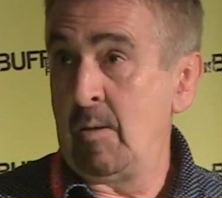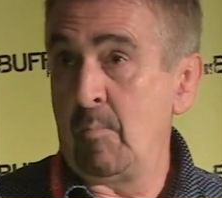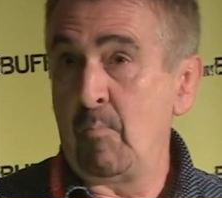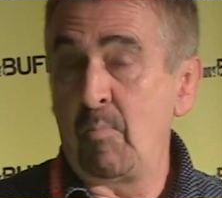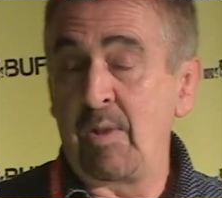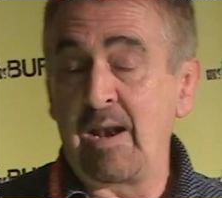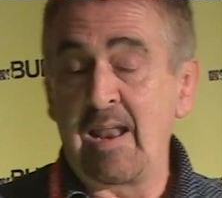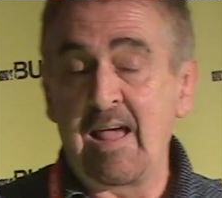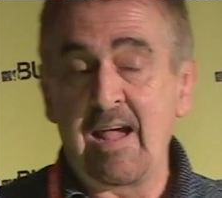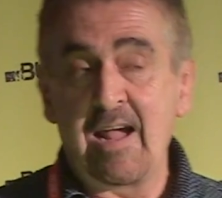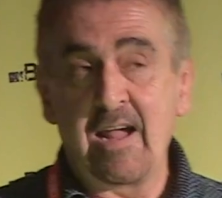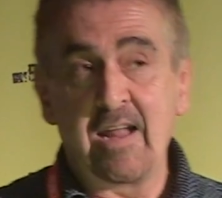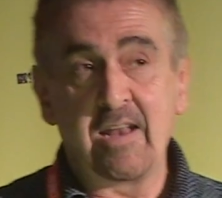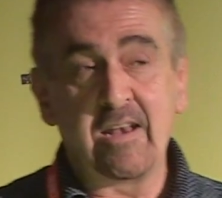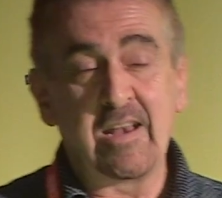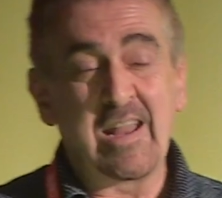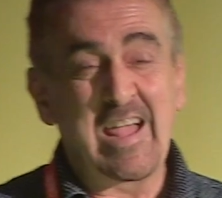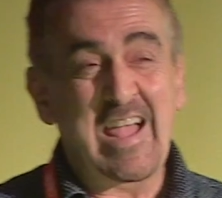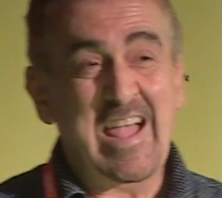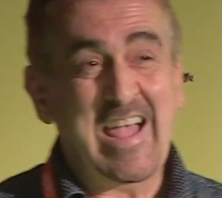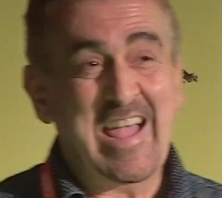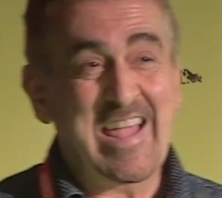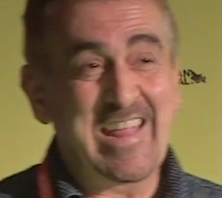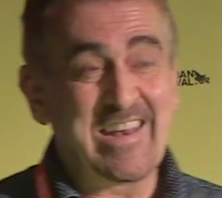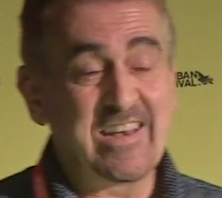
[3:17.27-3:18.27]
plan
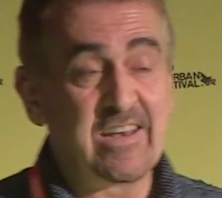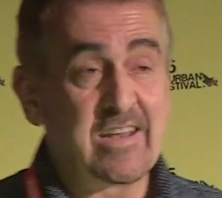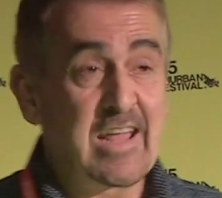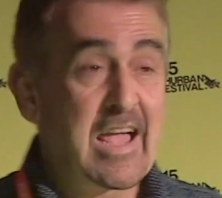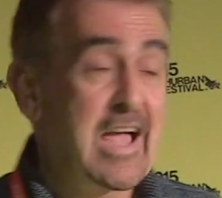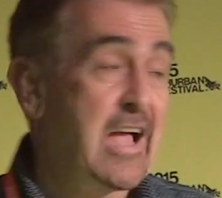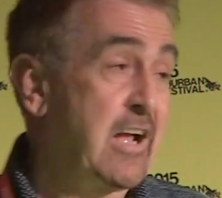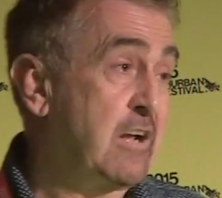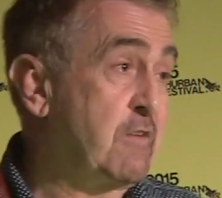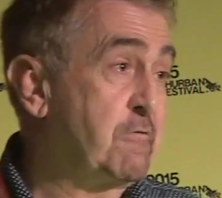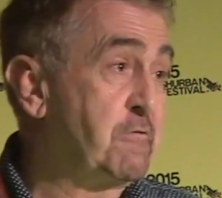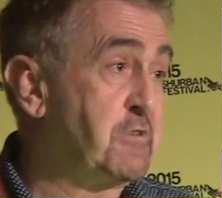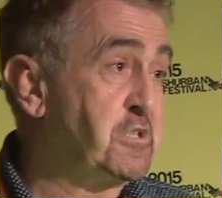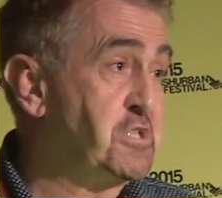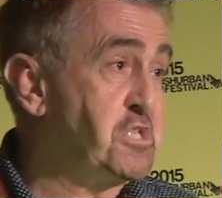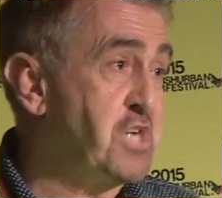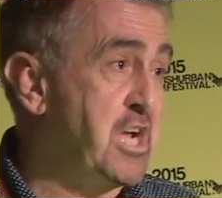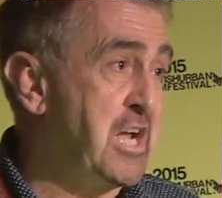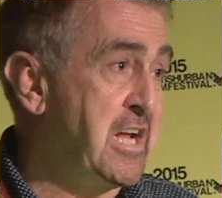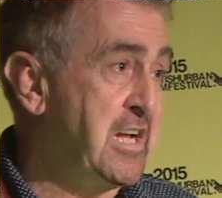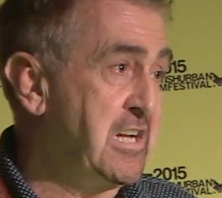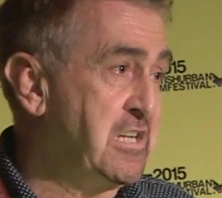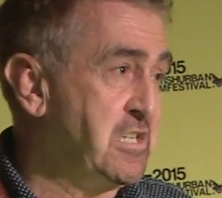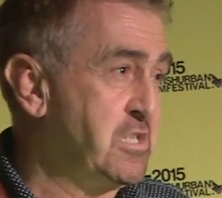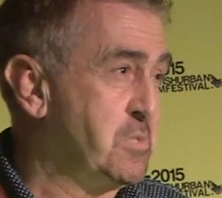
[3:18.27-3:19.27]
and Act for
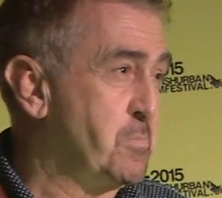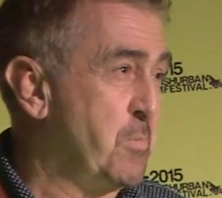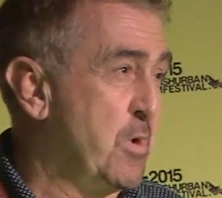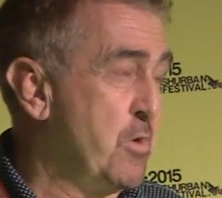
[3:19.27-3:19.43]
Change,